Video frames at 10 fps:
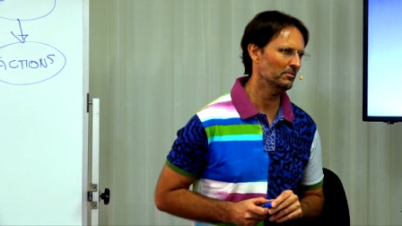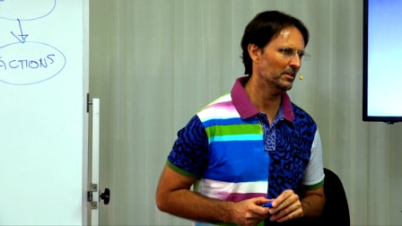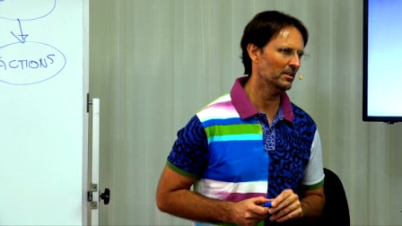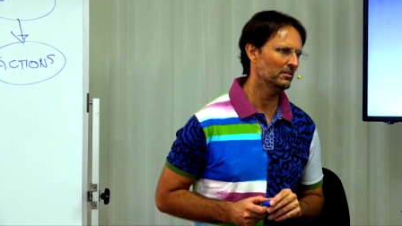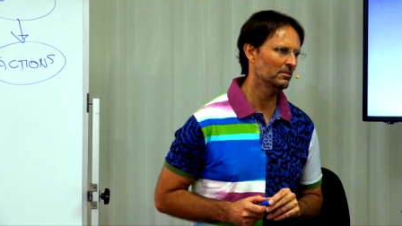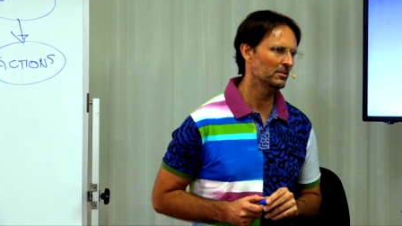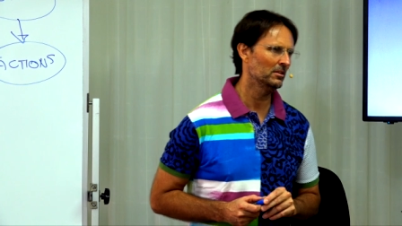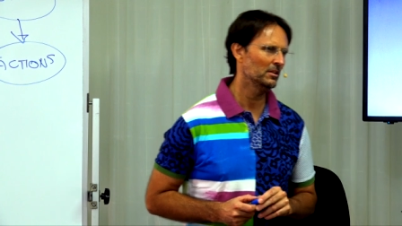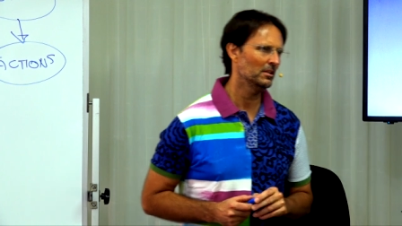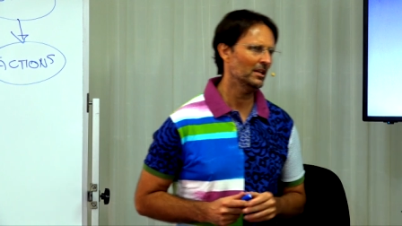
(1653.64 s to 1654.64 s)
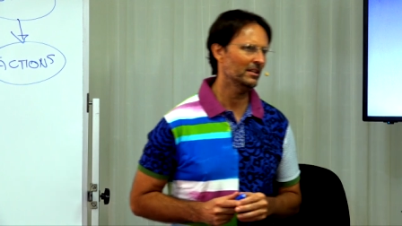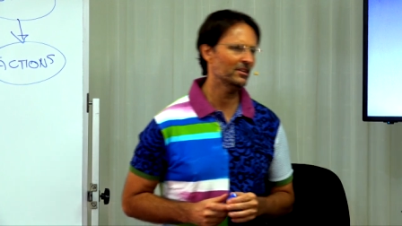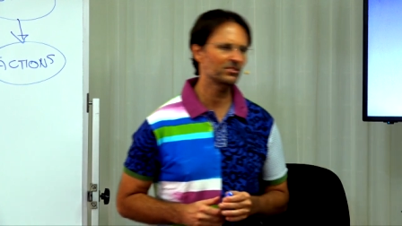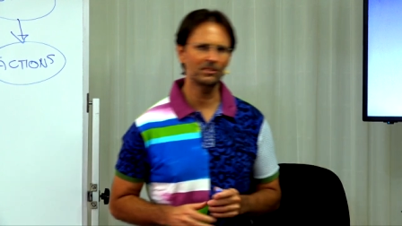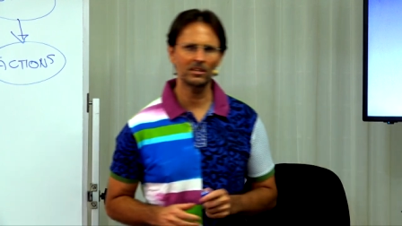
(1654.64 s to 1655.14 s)
Right? And
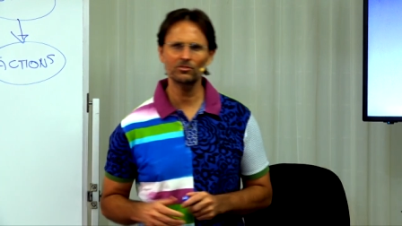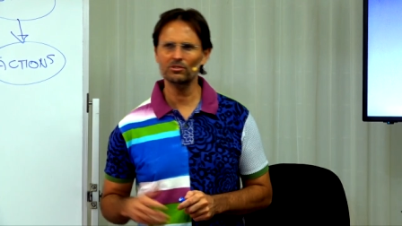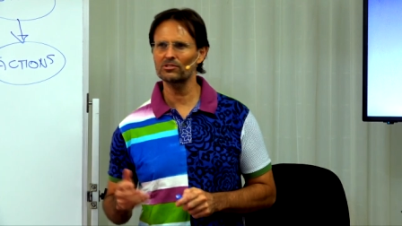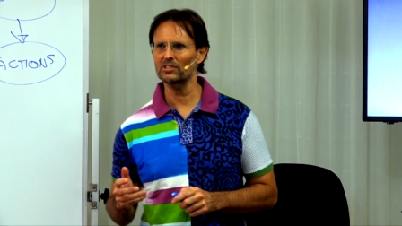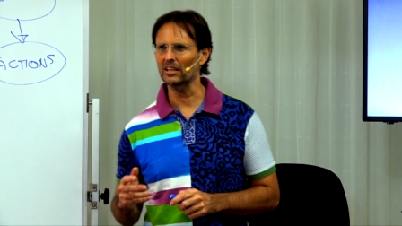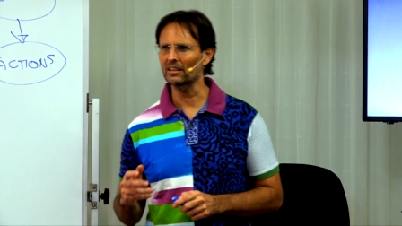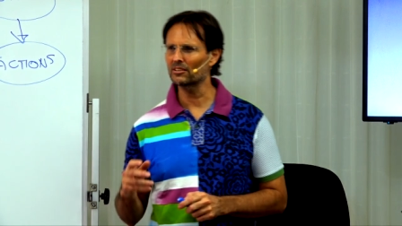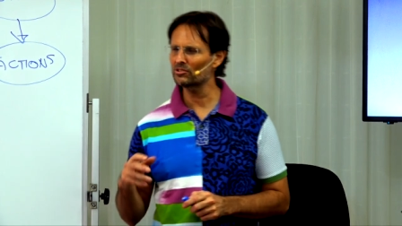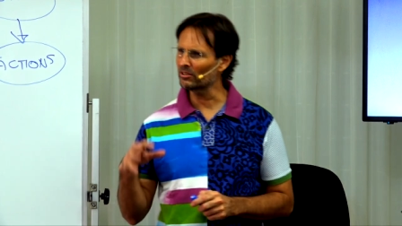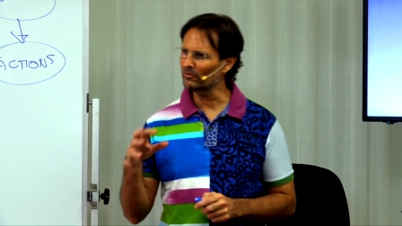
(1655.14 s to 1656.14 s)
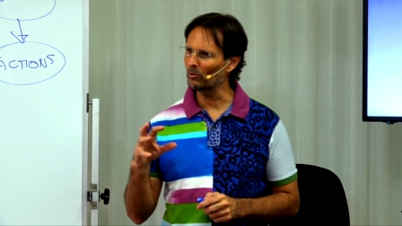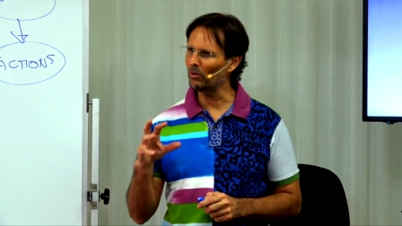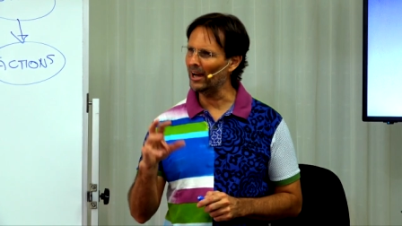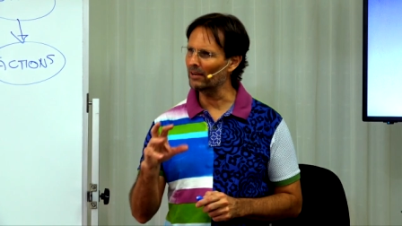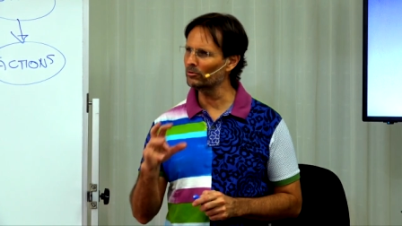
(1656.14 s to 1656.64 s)
that's an interesting sort of a
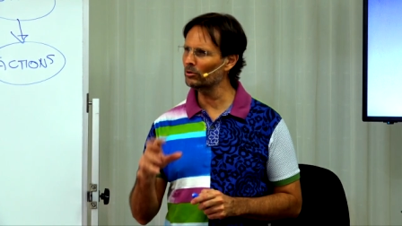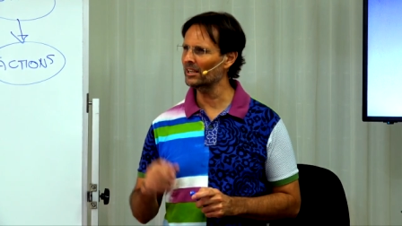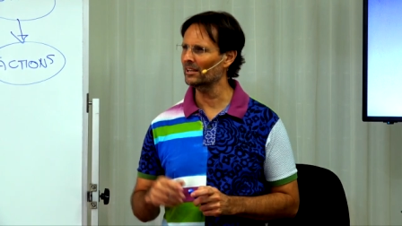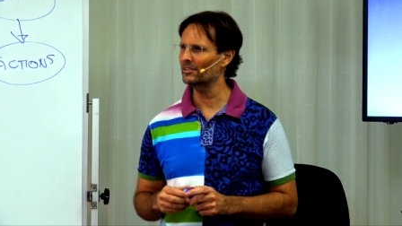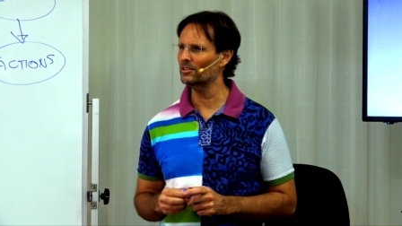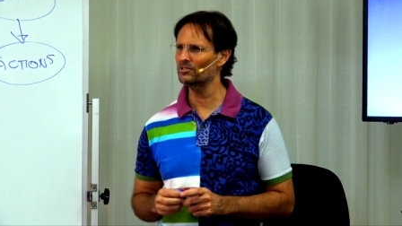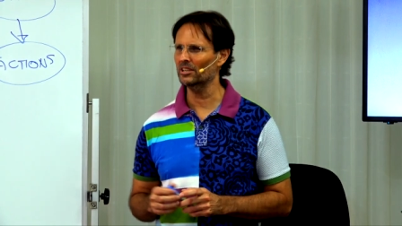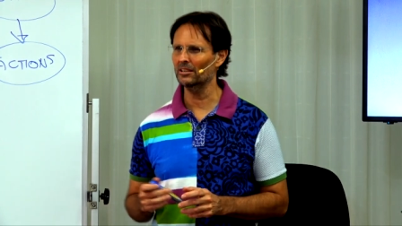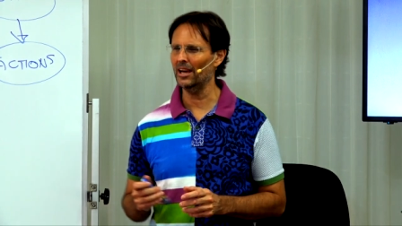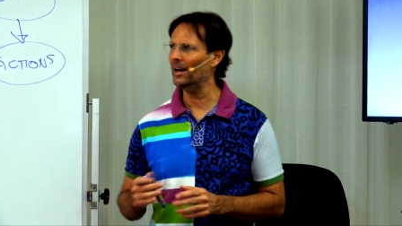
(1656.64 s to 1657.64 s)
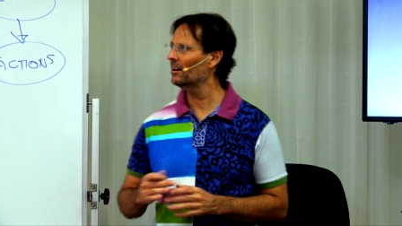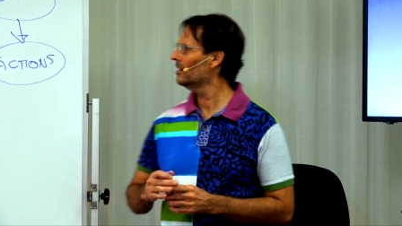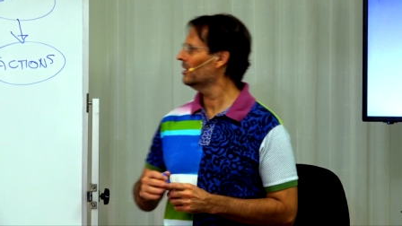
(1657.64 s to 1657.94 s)
way of looking at it, isn't it? How